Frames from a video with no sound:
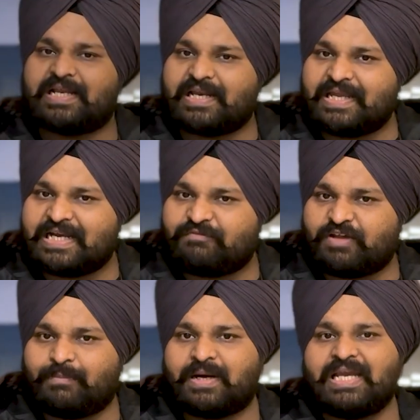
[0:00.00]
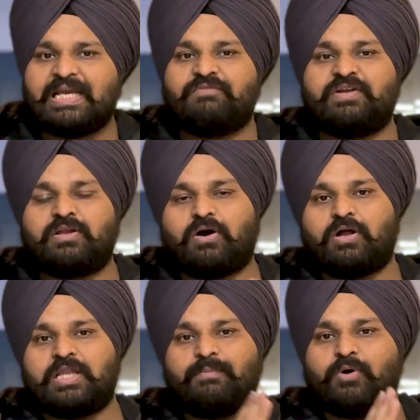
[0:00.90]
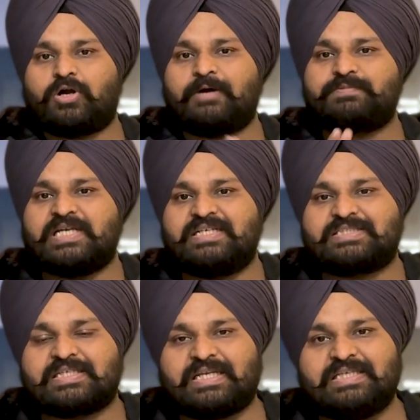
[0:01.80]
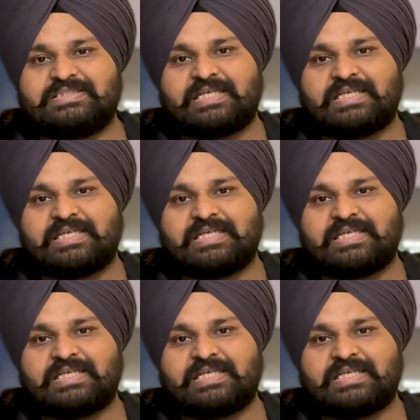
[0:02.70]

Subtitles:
create a Figma link with all the mockups and screens